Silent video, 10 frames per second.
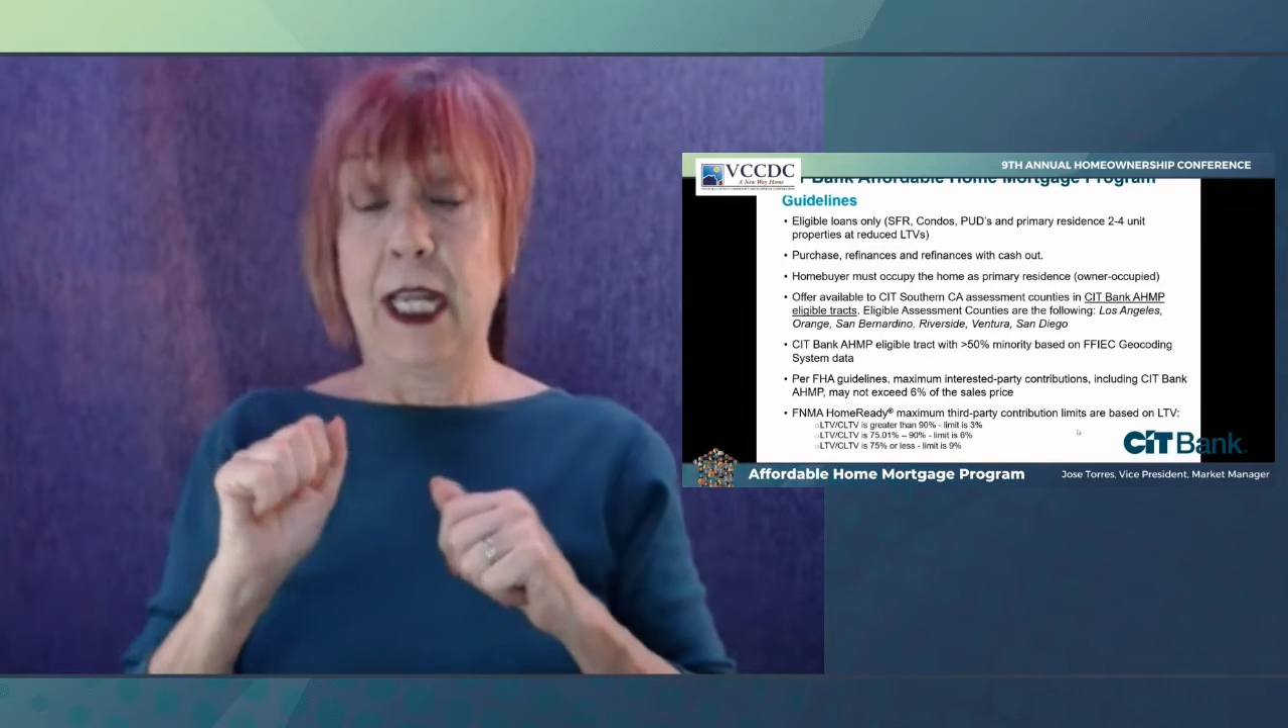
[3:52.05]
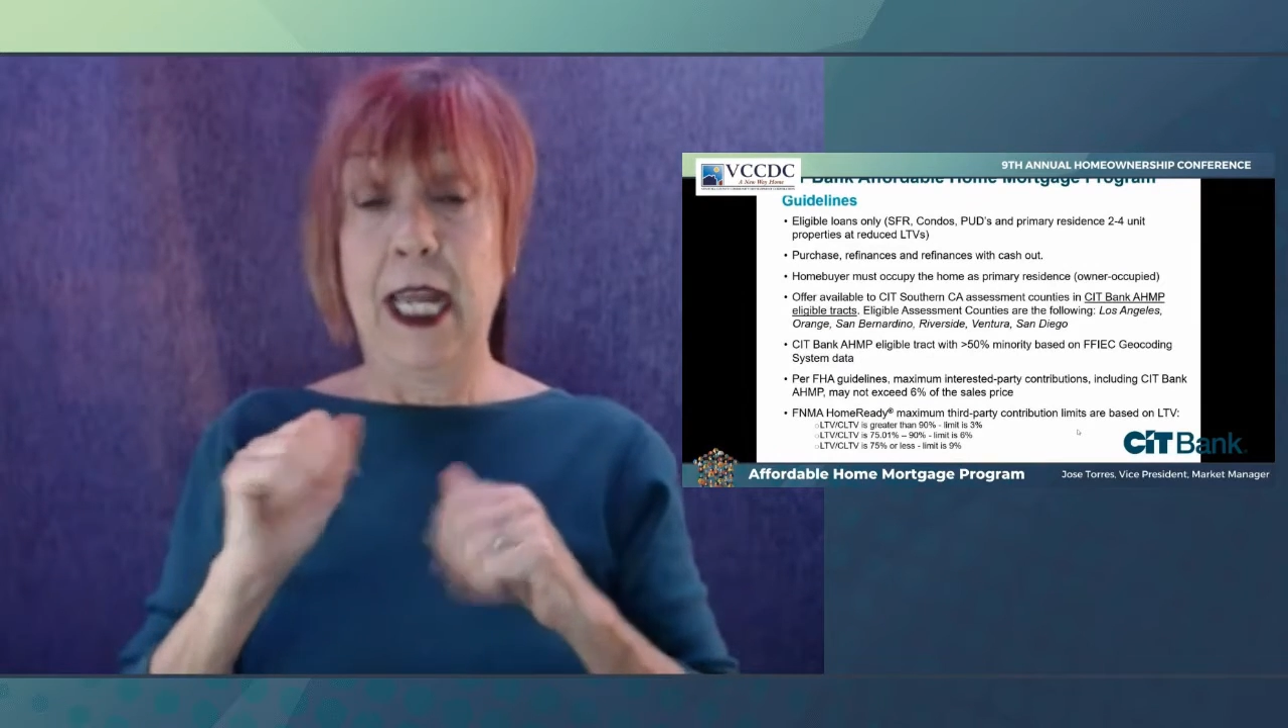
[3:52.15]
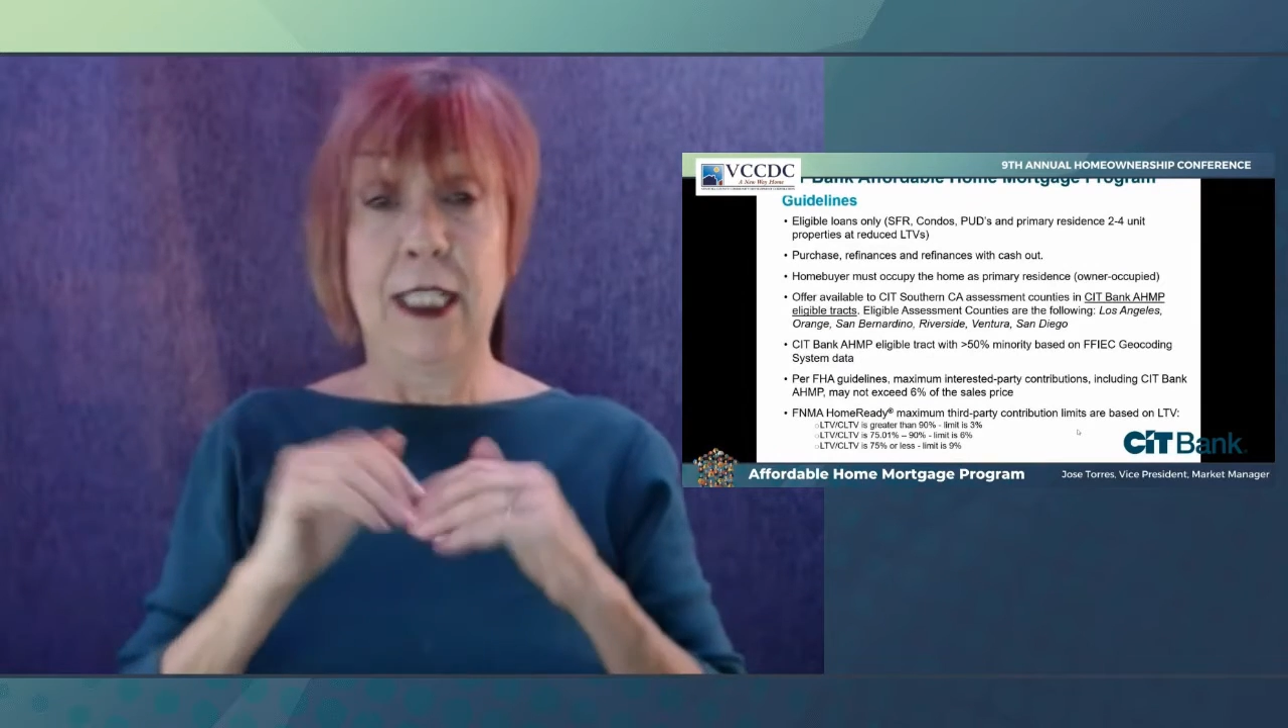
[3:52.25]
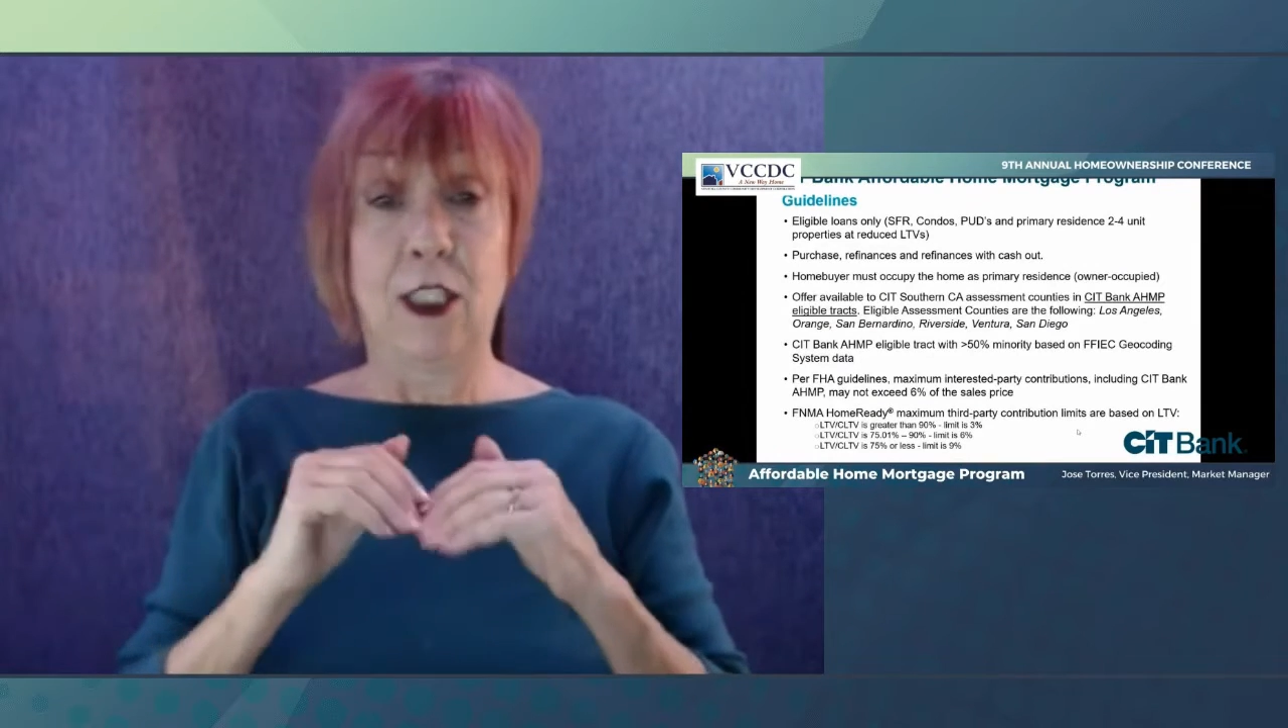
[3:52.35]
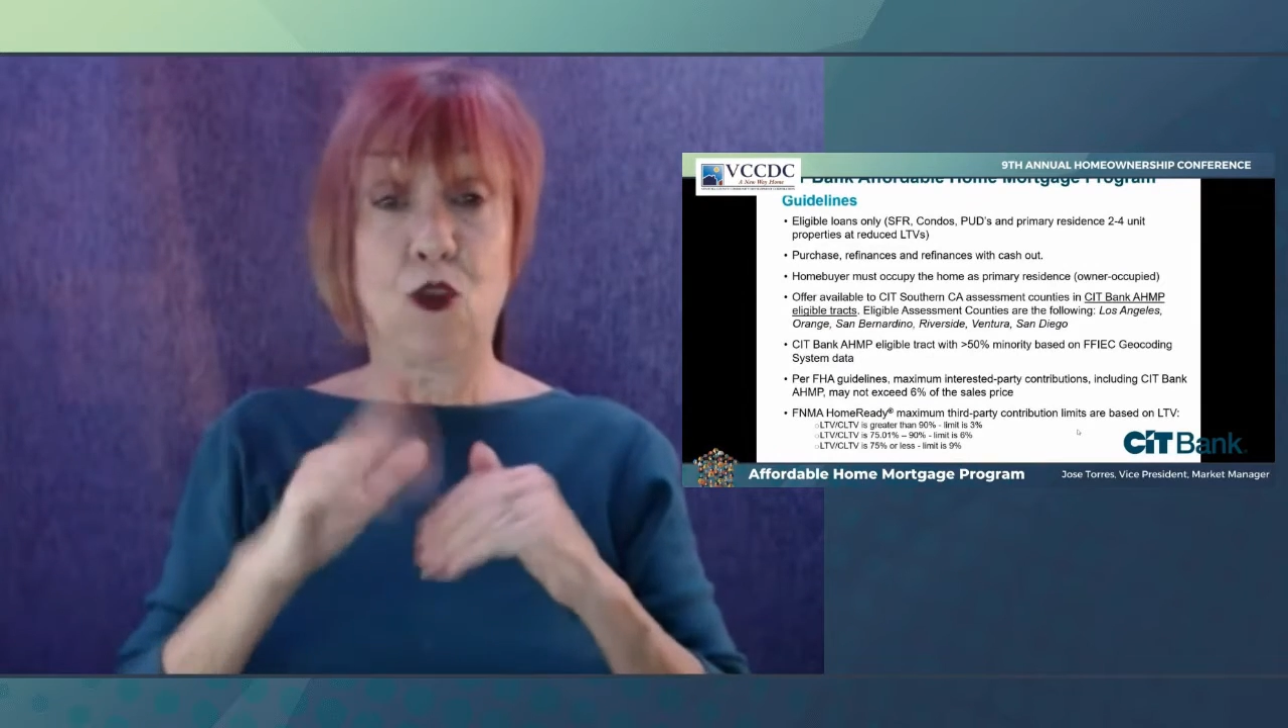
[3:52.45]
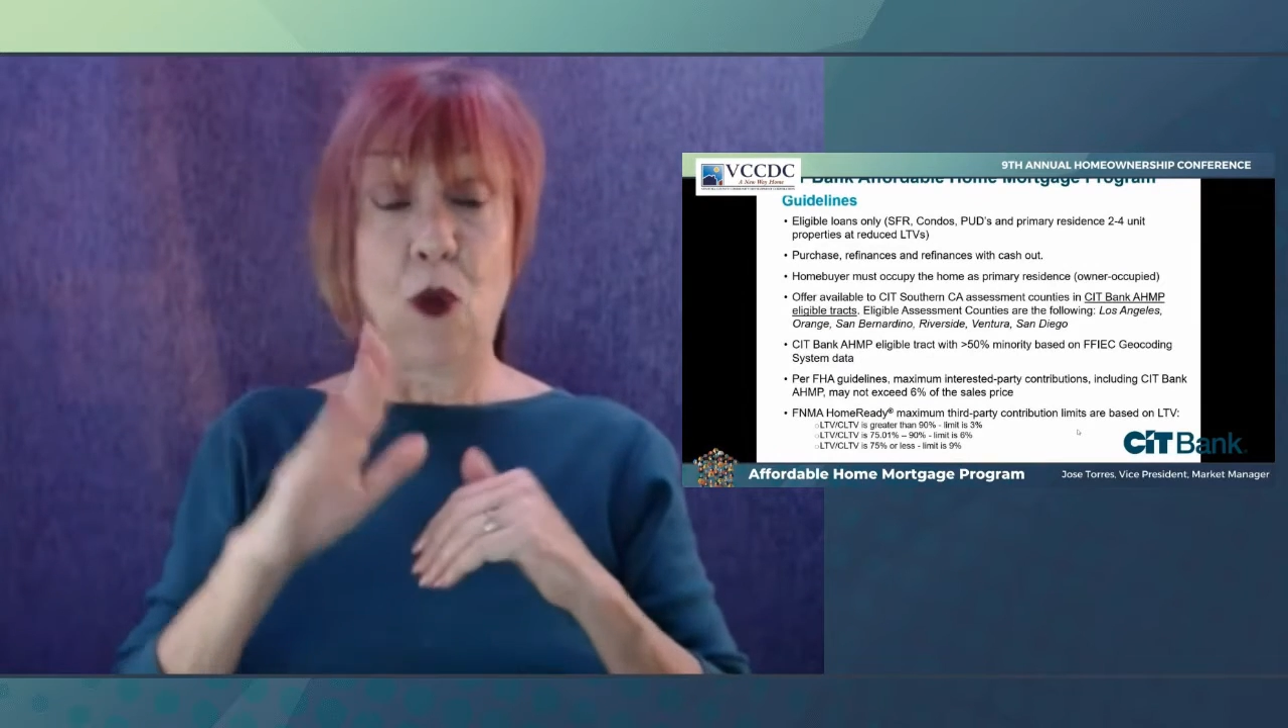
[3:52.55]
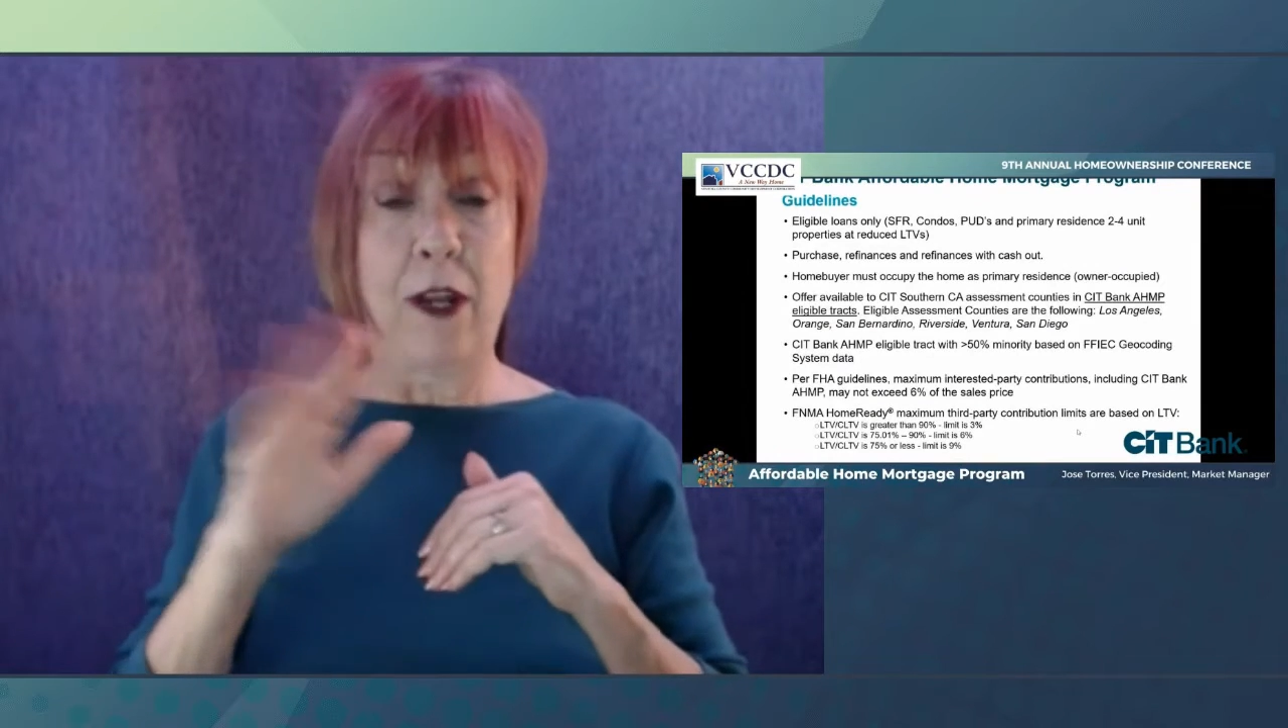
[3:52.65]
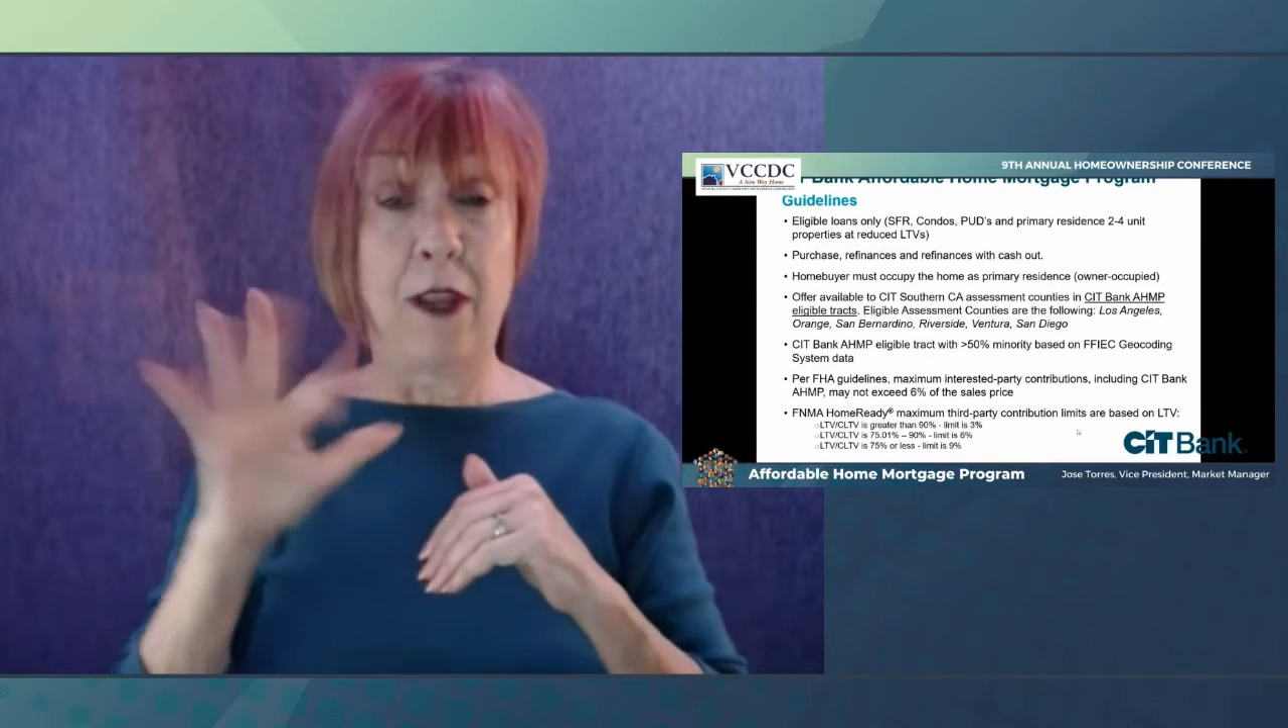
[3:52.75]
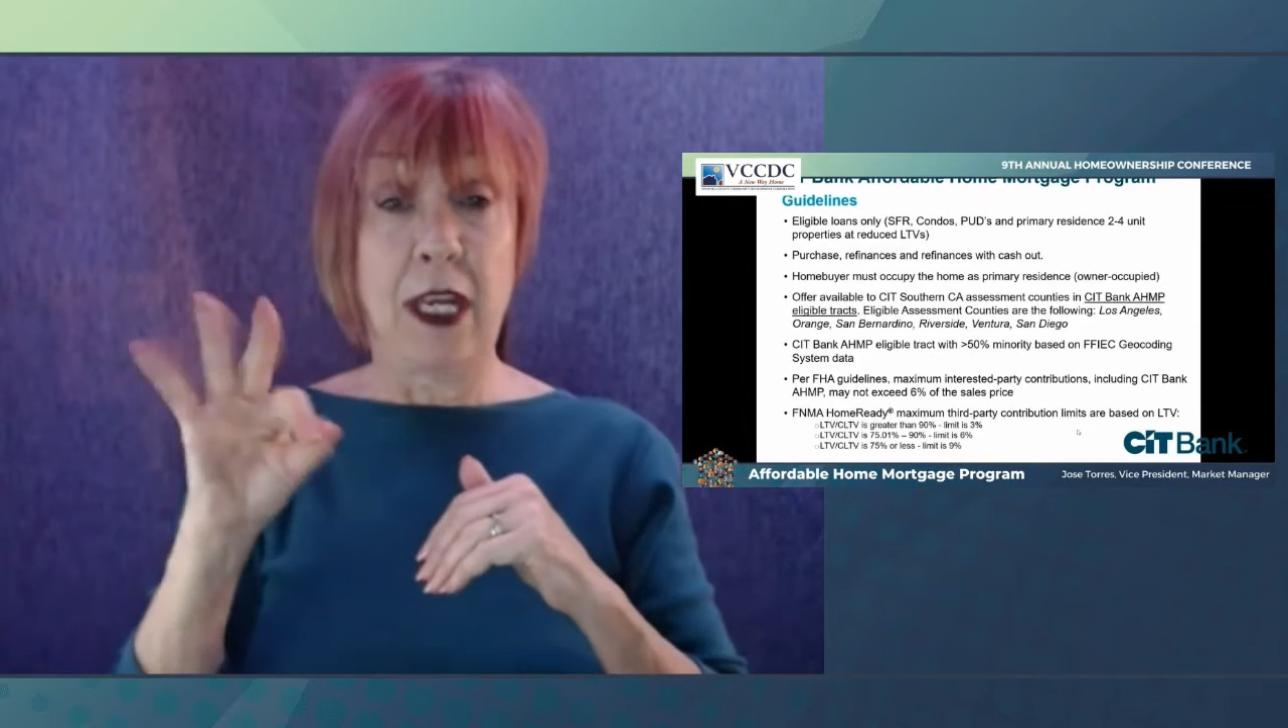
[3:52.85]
If the LTV